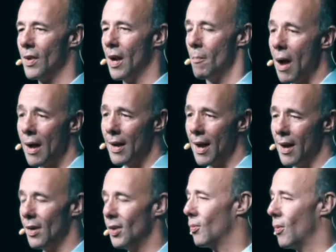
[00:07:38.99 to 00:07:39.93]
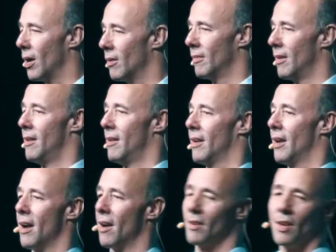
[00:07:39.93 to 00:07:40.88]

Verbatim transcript: In my case, well, you know,